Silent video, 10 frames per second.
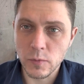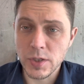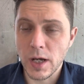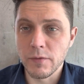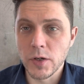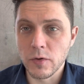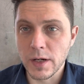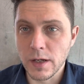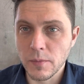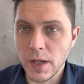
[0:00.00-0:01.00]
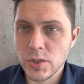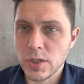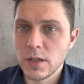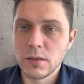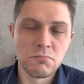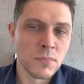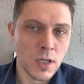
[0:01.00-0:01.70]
which have a Ukrainian dimension,